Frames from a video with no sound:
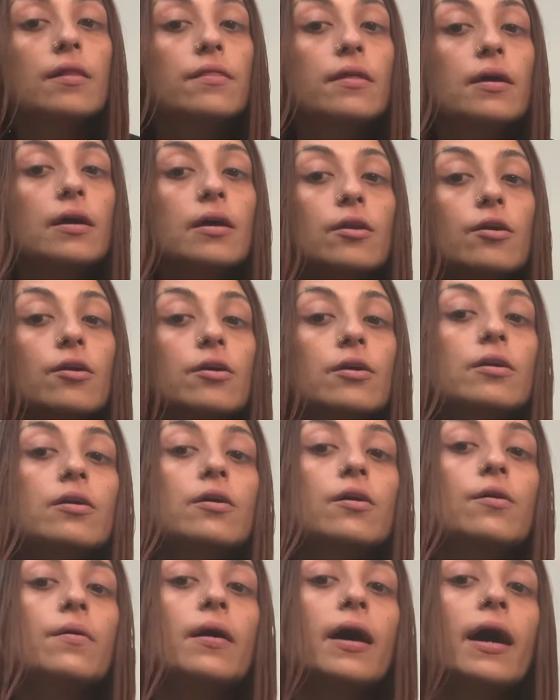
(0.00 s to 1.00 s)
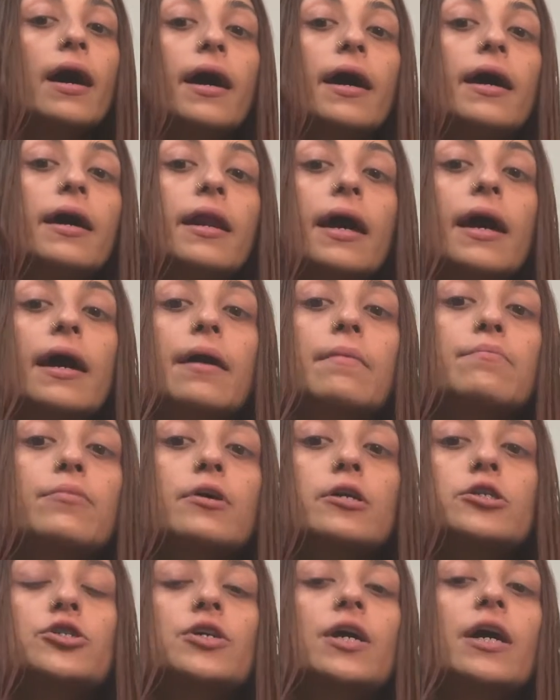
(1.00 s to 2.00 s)
then you're gonna go ahead and
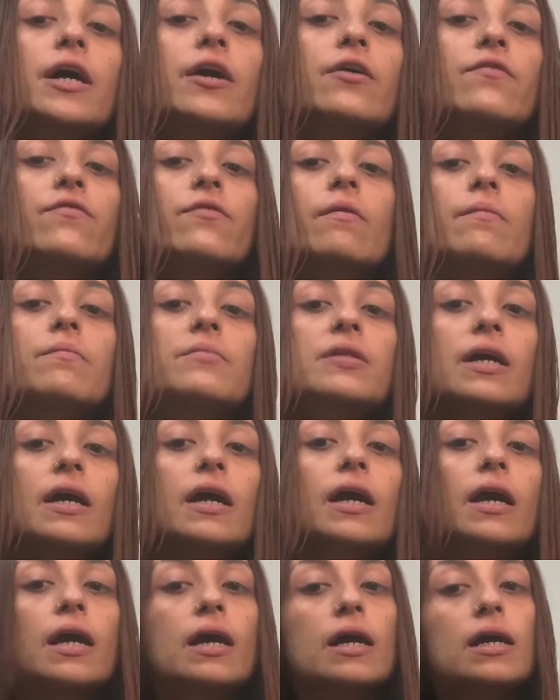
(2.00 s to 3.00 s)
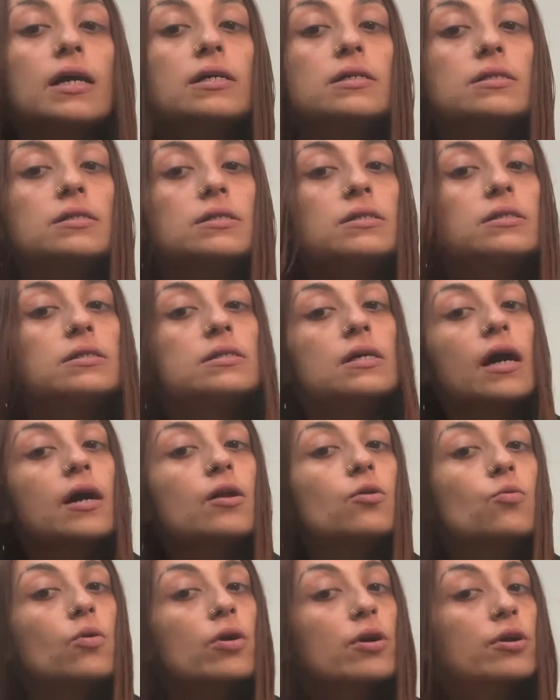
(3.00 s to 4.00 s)
brush your hair from the ends
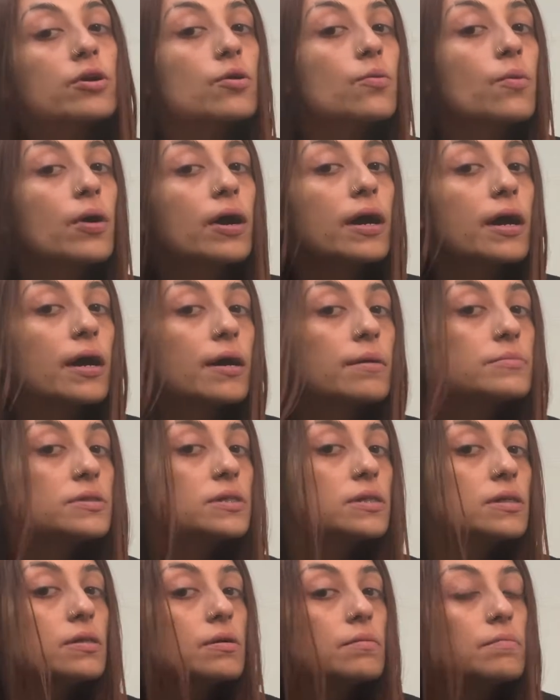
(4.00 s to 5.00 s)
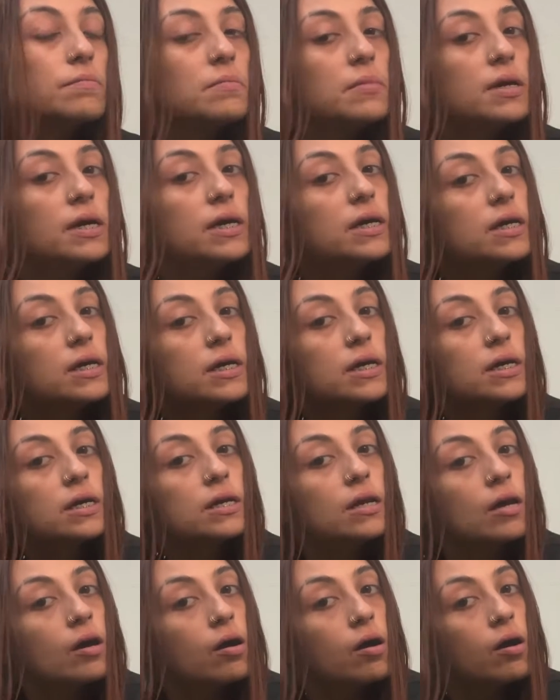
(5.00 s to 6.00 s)
and work your way up to the
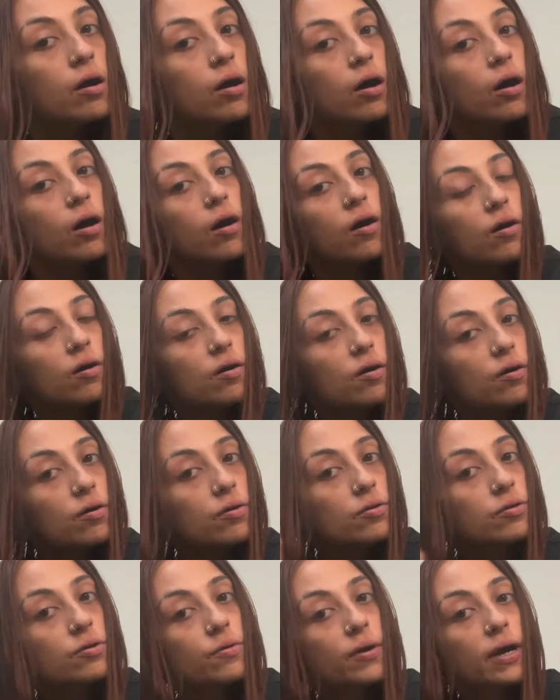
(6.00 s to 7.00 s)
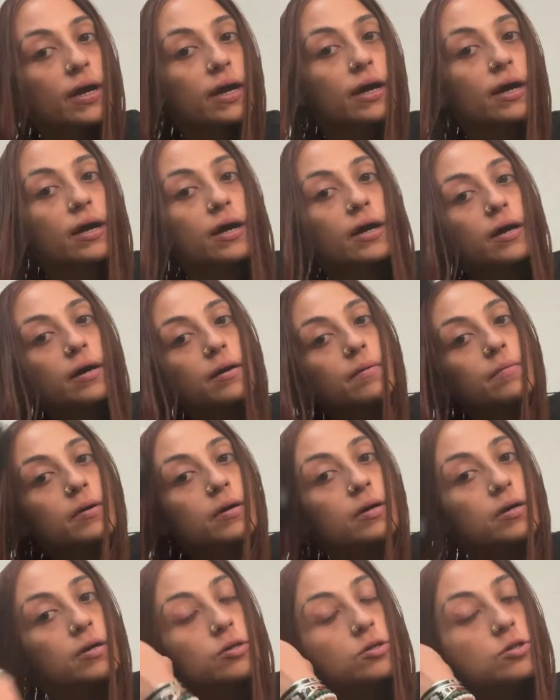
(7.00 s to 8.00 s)
mid, all the way up
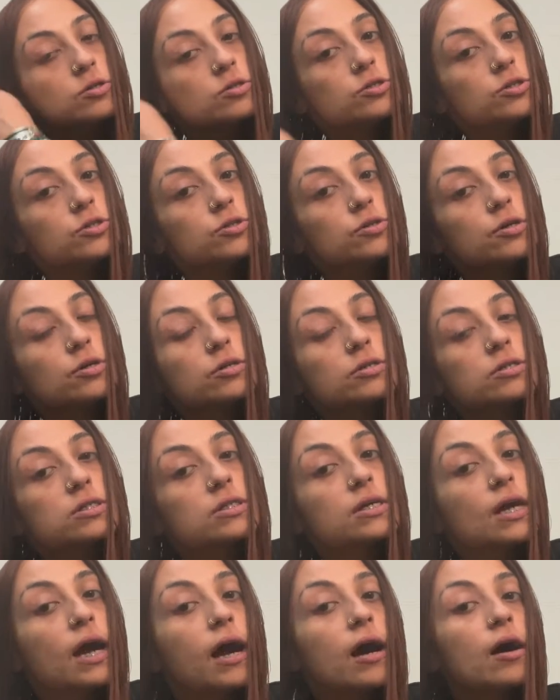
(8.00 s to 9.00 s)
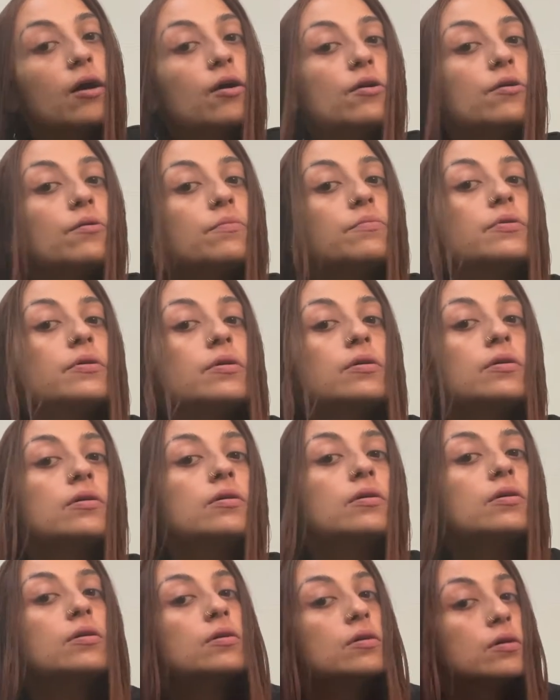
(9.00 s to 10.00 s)
to your scalp.
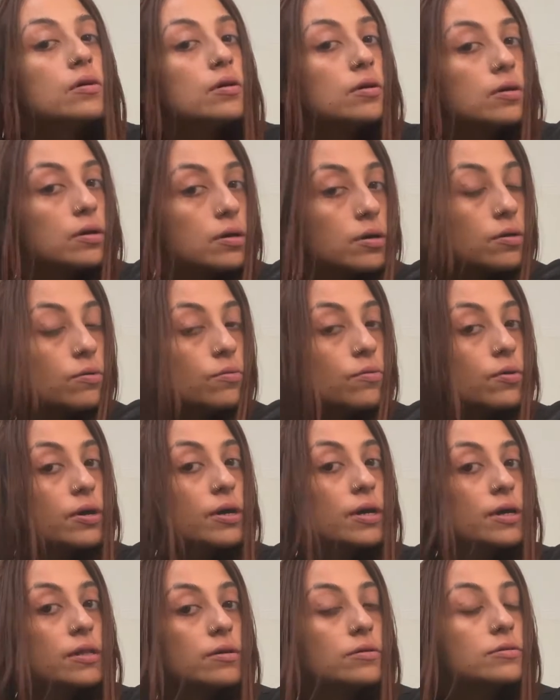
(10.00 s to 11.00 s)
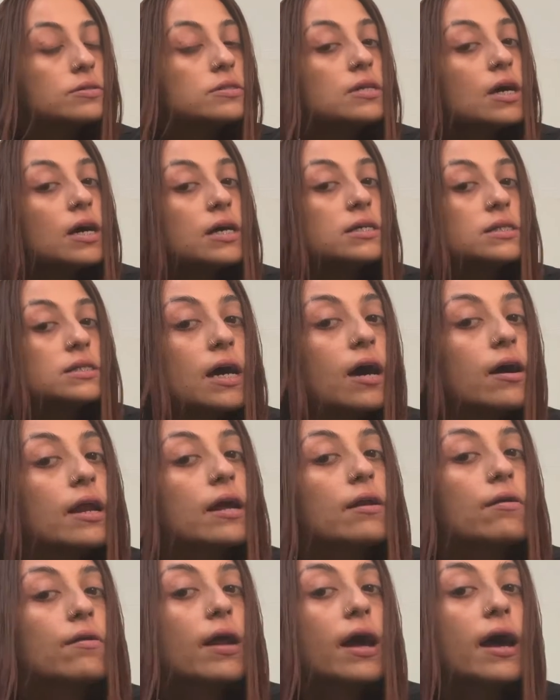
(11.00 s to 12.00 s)
Working those knots I
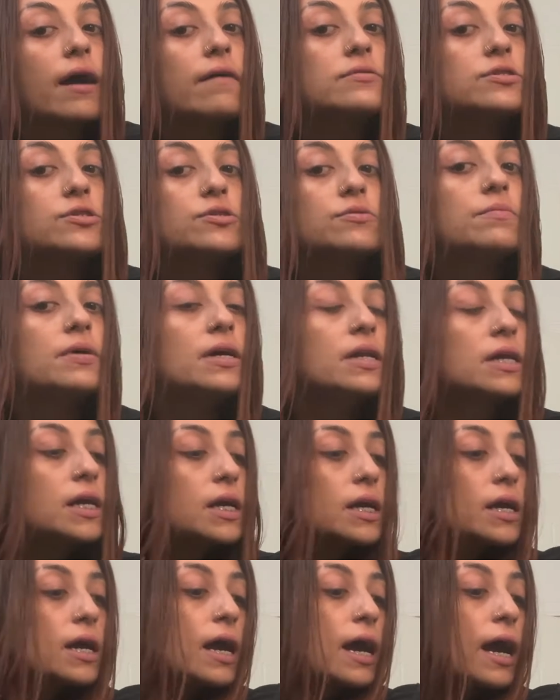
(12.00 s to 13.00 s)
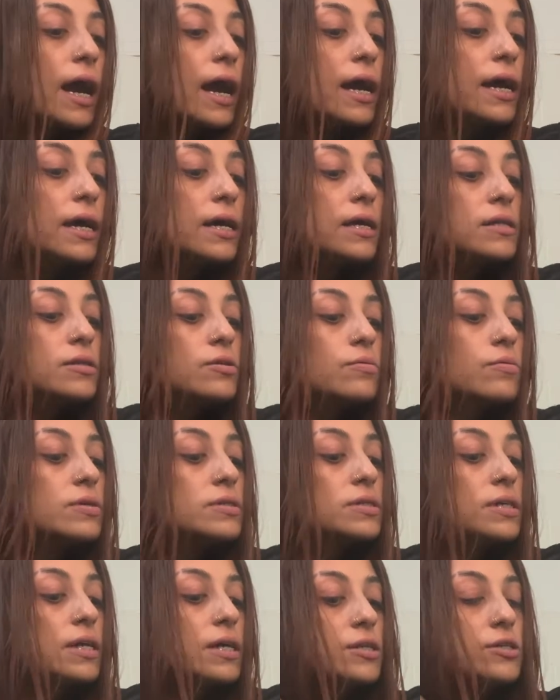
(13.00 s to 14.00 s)
don't have too many, and the ones
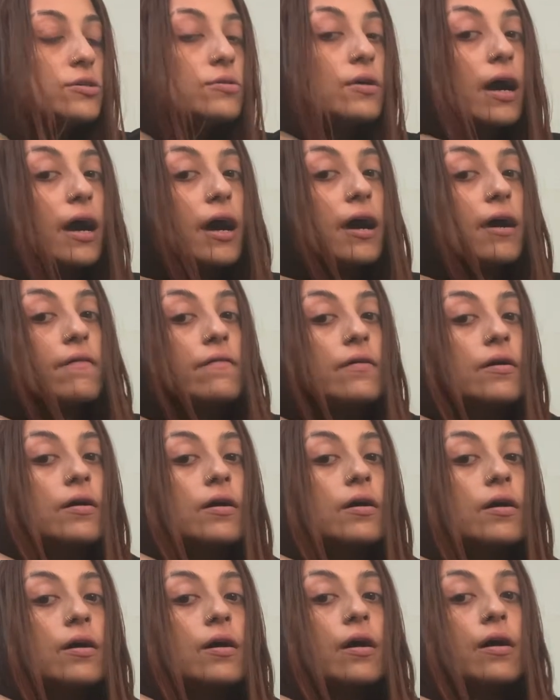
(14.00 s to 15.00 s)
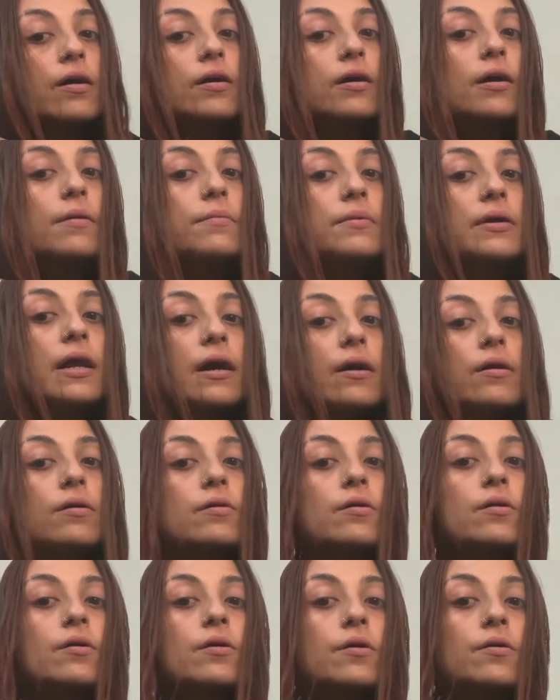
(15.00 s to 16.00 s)
that I do have are coming
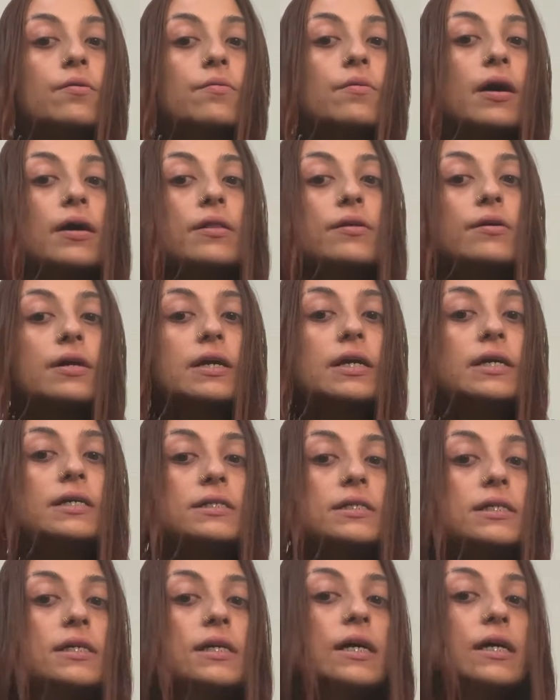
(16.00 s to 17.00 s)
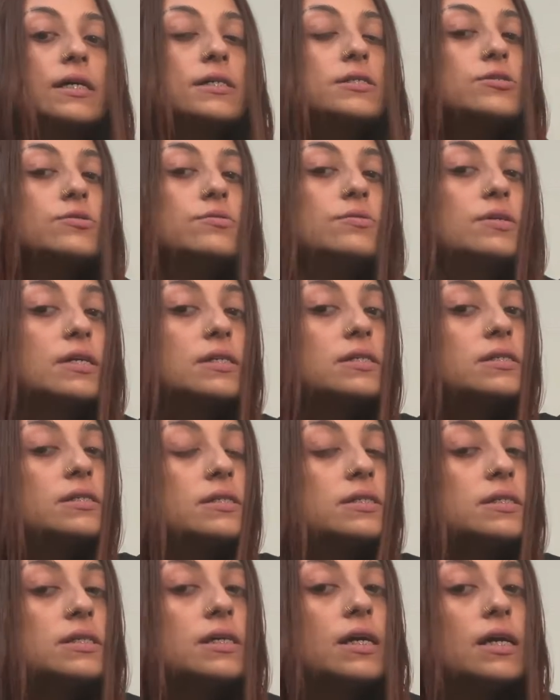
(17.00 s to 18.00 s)
out rather easy, as you can
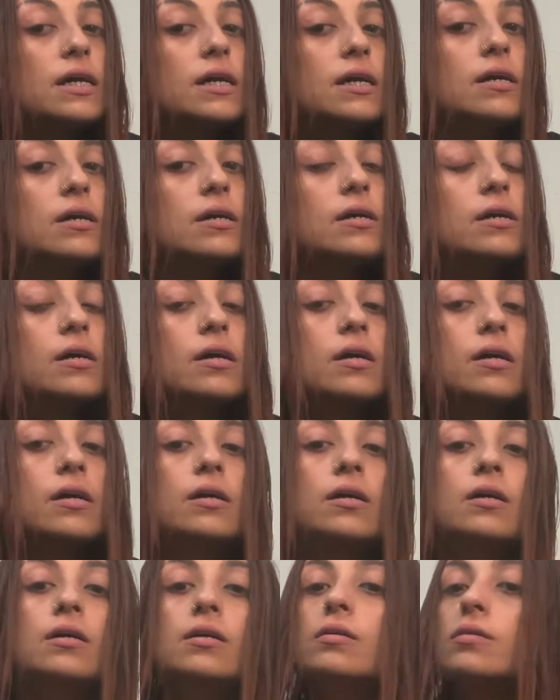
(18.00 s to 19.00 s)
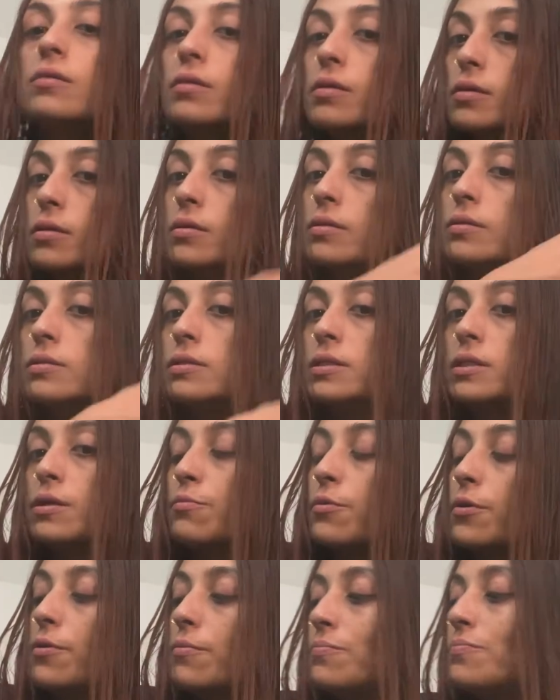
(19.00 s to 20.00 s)
see. Simple.